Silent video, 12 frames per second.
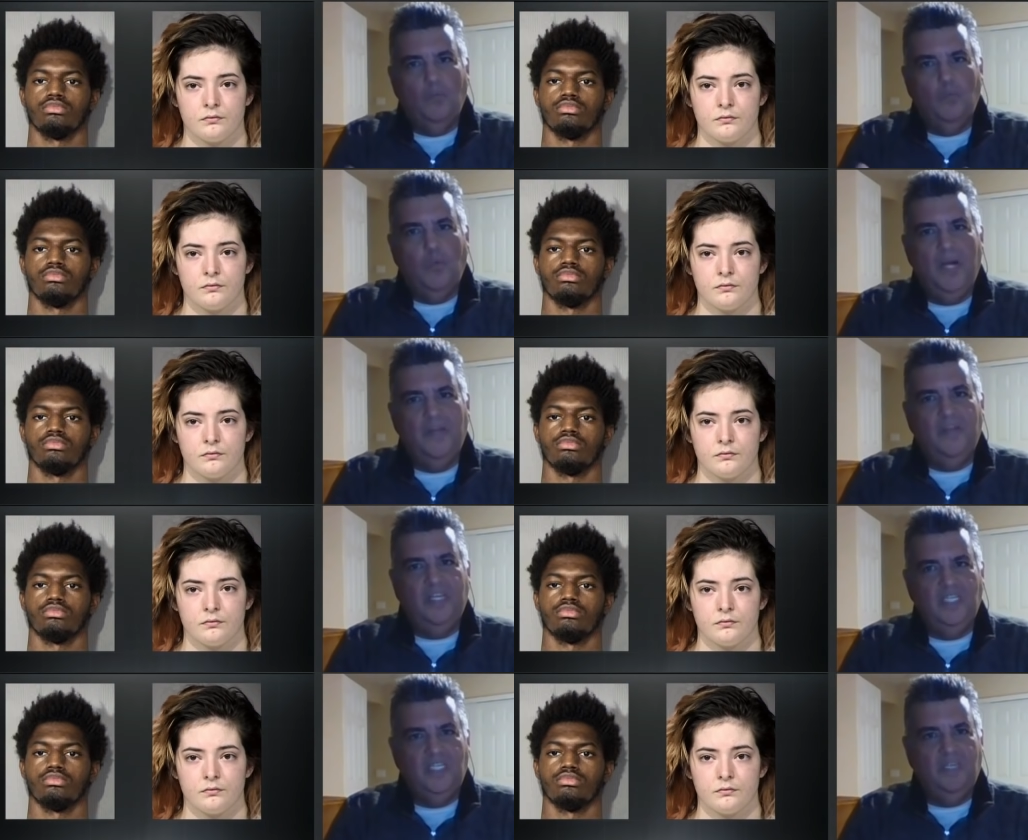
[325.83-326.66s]
Speaker 1: what
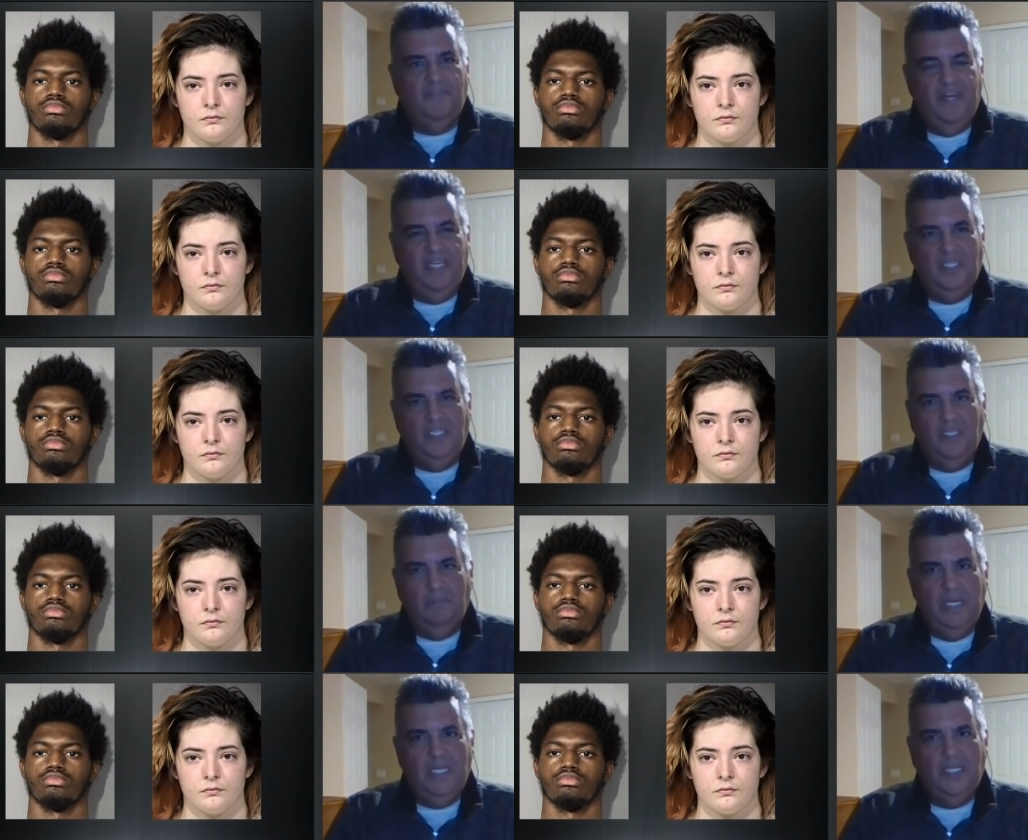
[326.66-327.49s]
these defendants
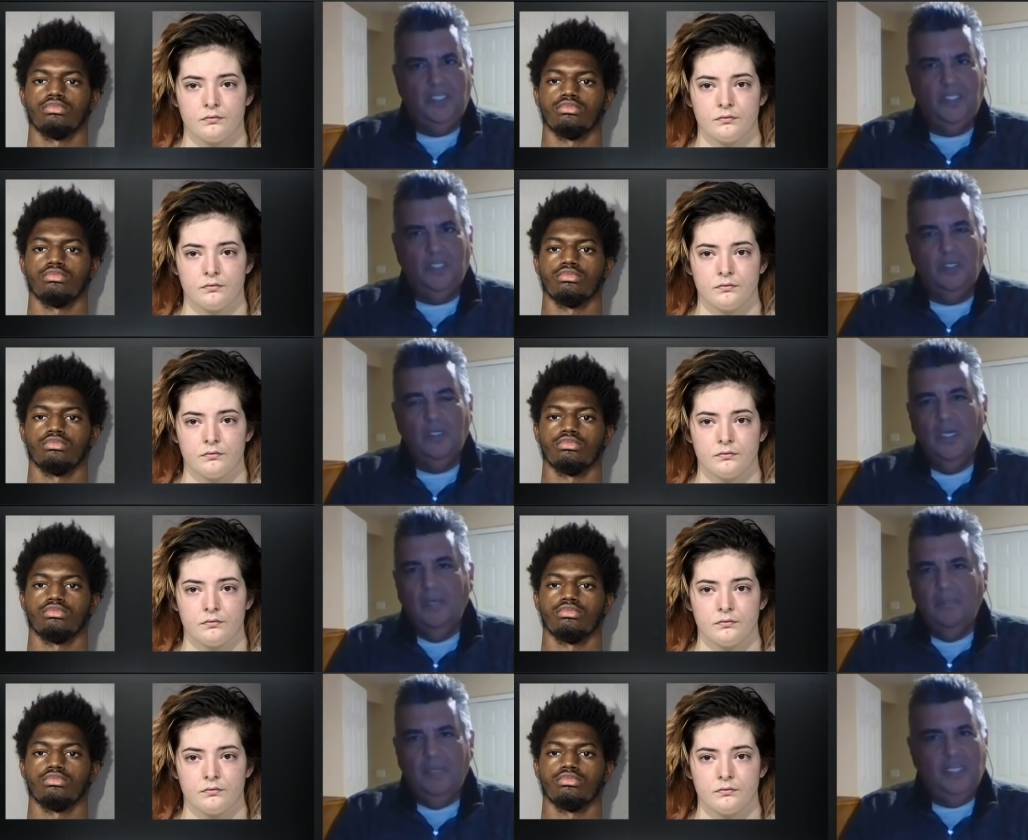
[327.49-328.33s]
admitted to.
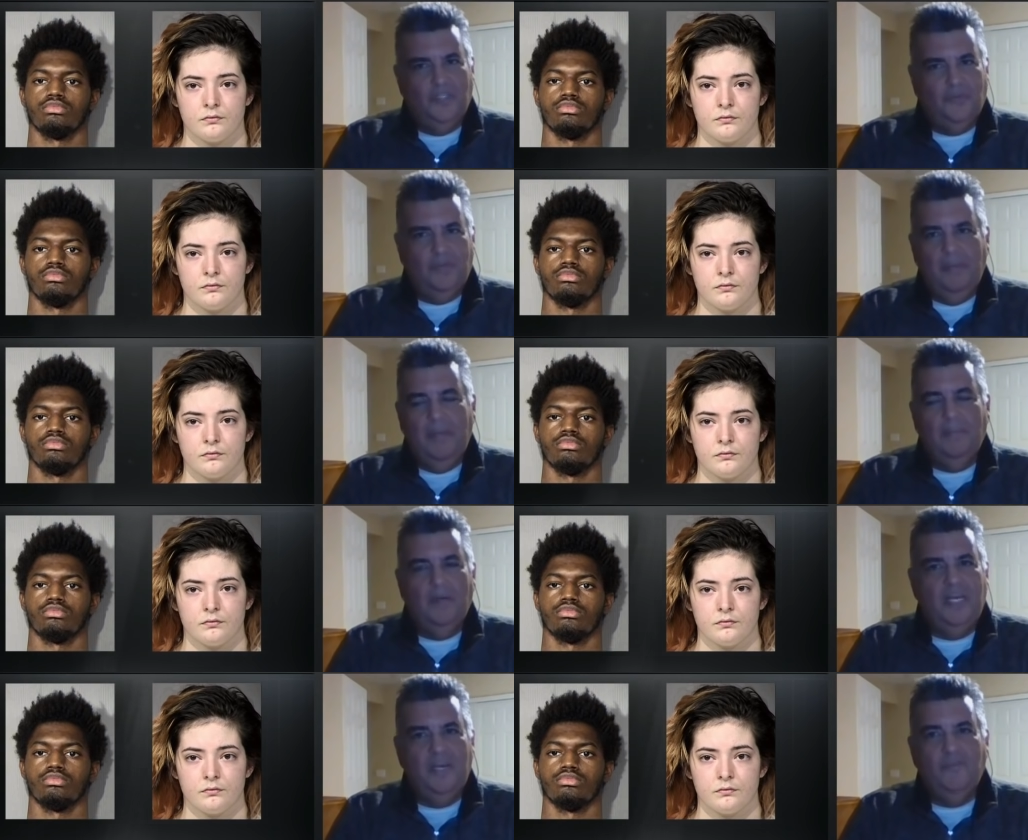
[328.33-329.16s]
Because
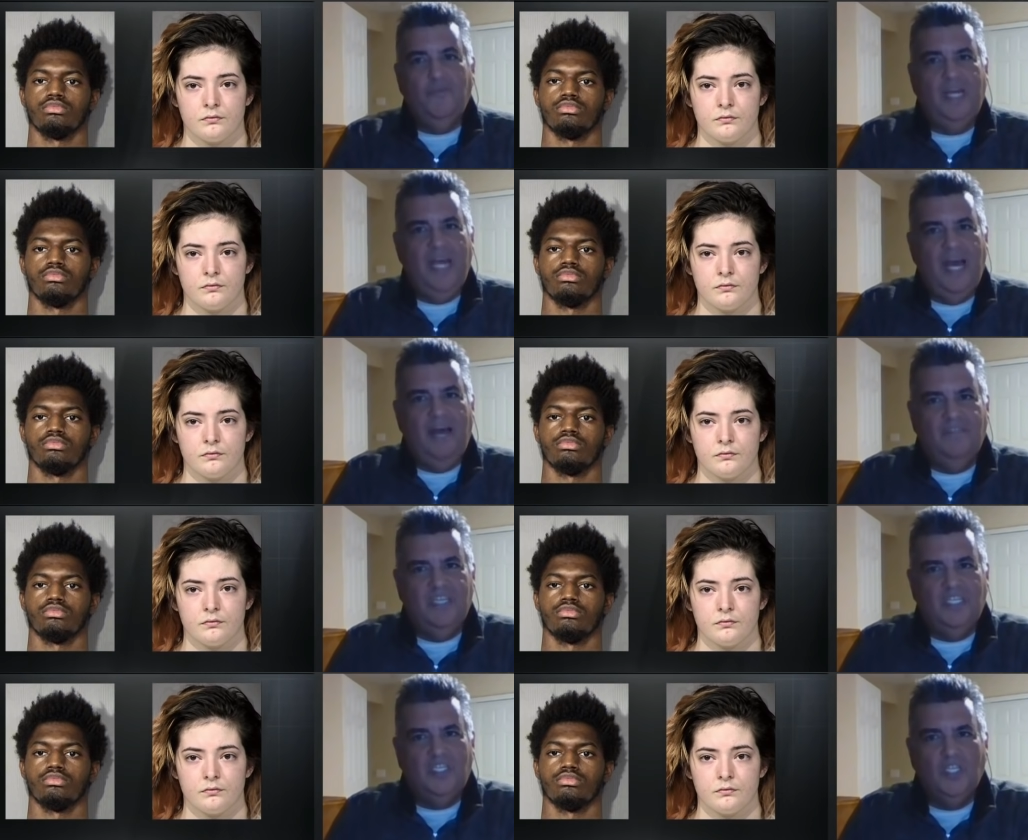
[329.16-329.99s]
remember, if we have
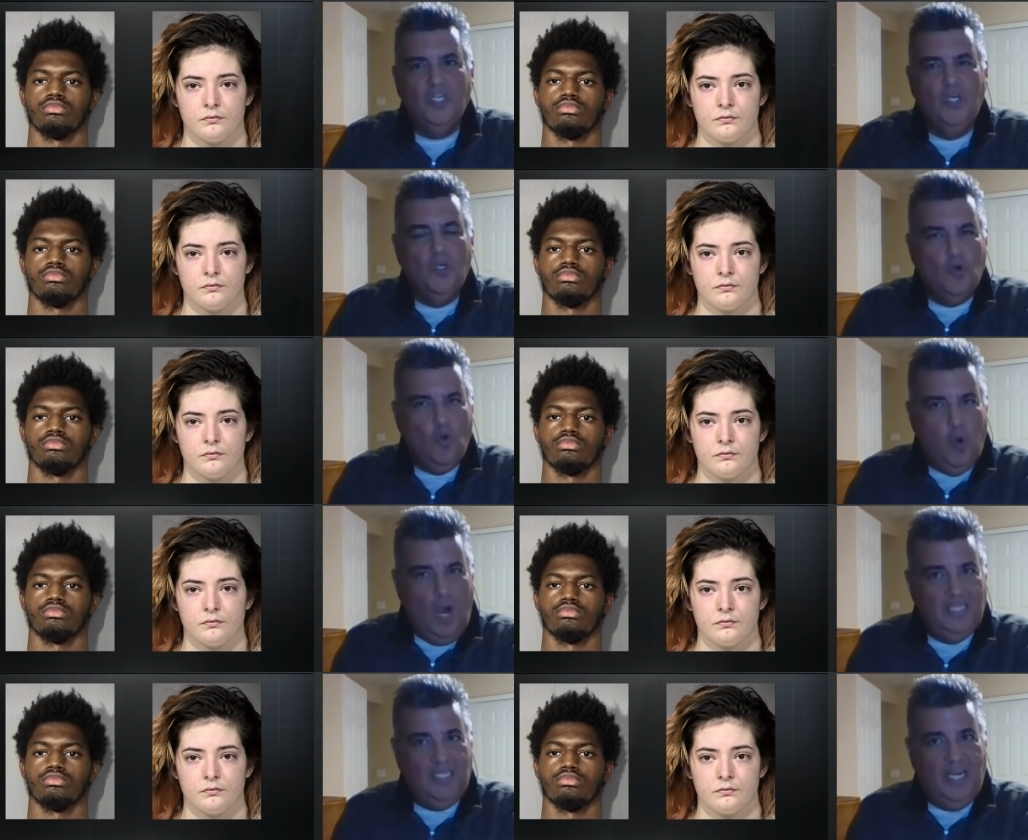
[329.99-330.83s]
this
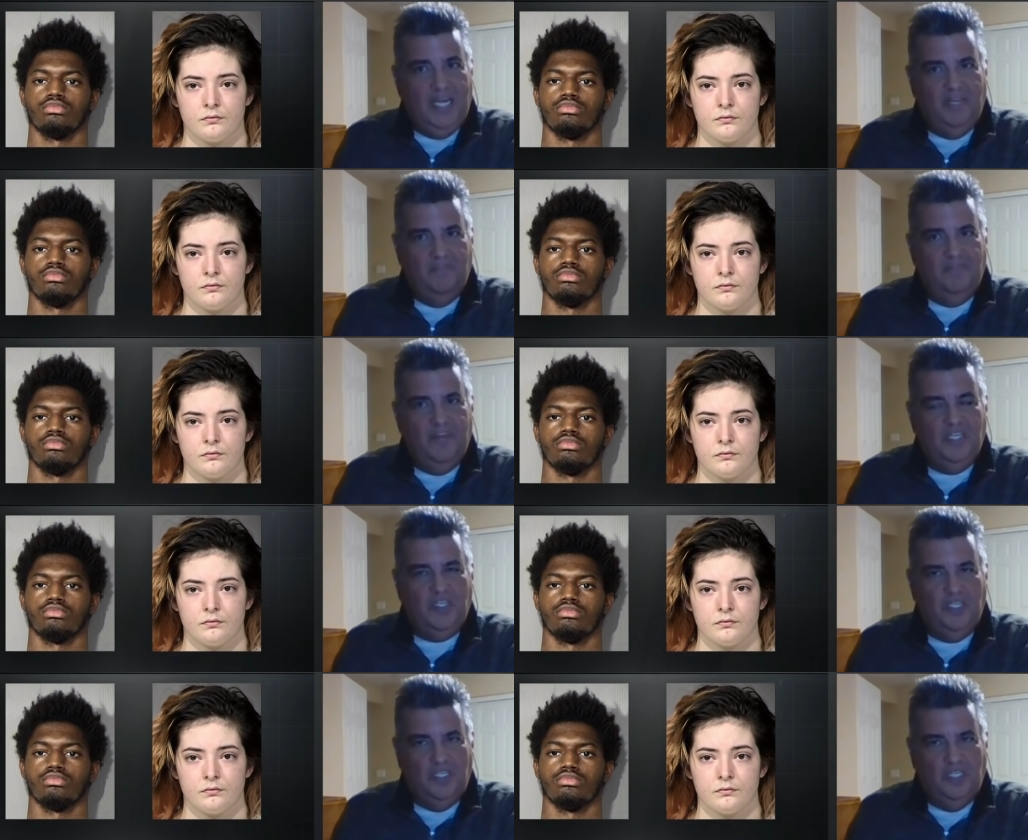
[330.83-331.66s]

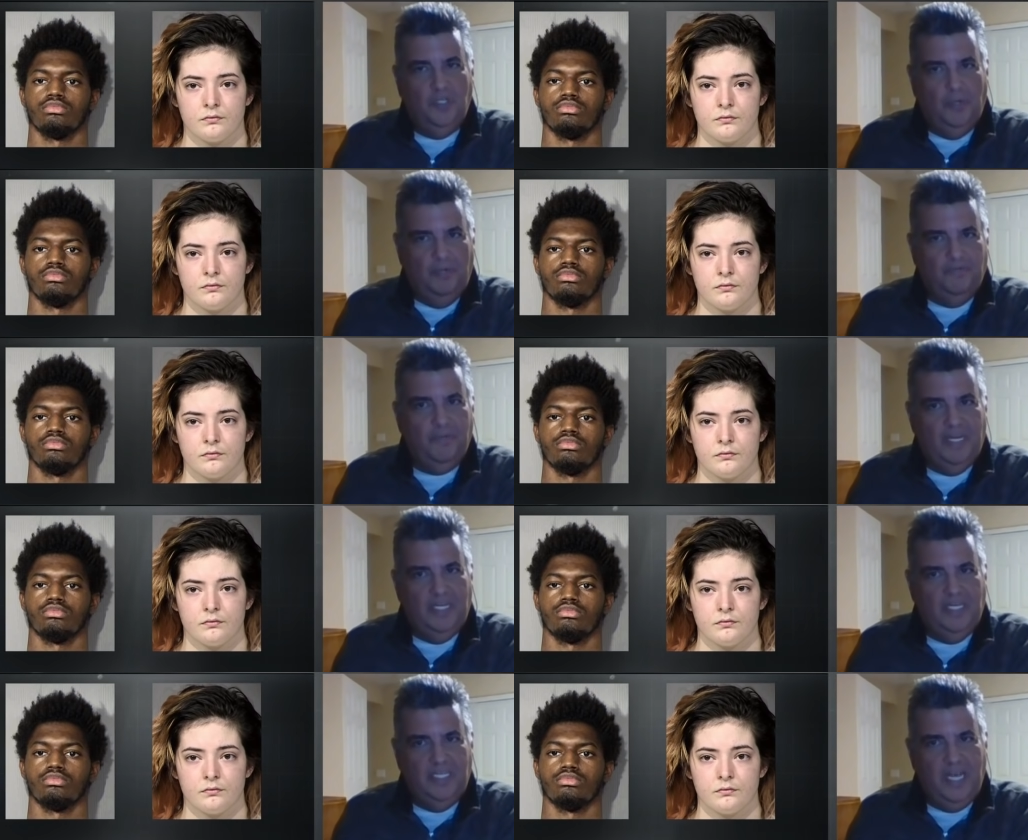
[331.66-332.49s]
quasi-confession to a
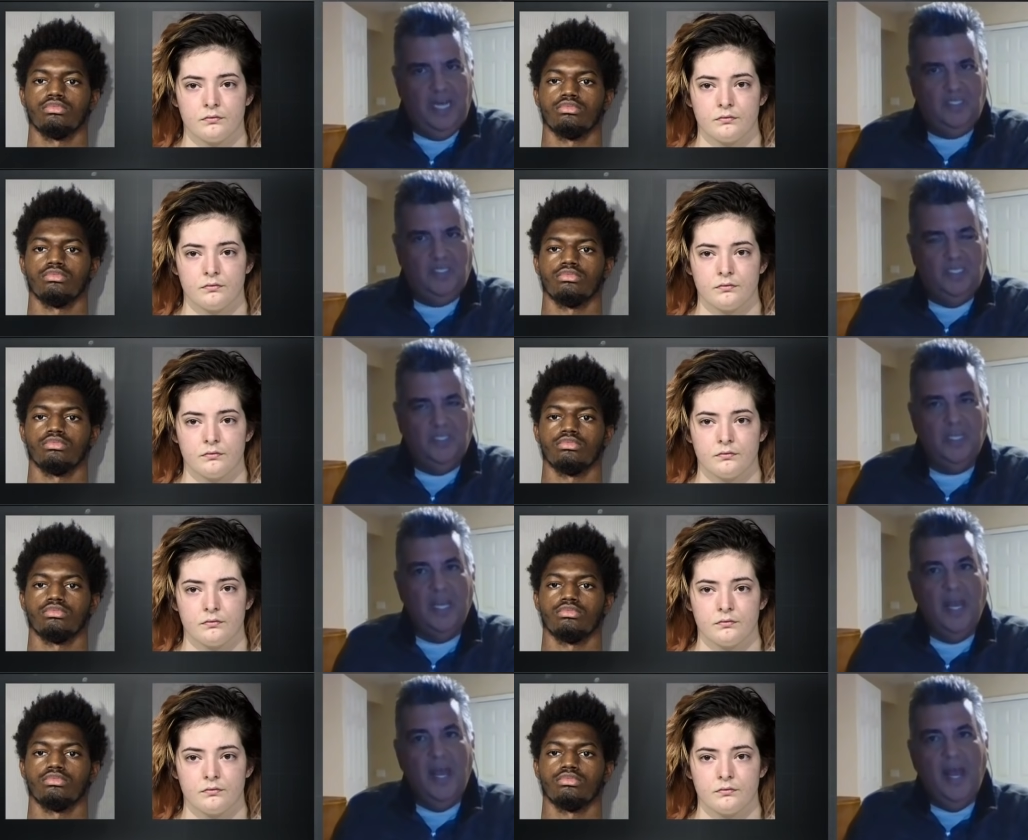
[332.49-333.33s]
friend in Texas,
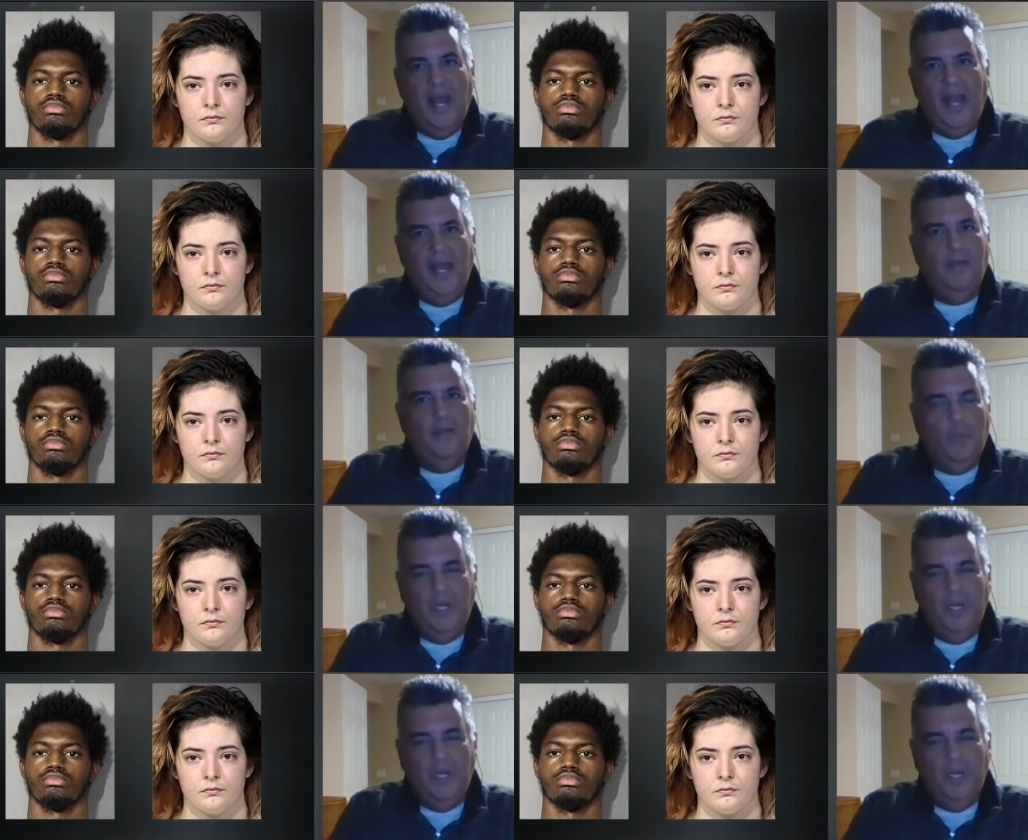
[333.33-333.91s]
and we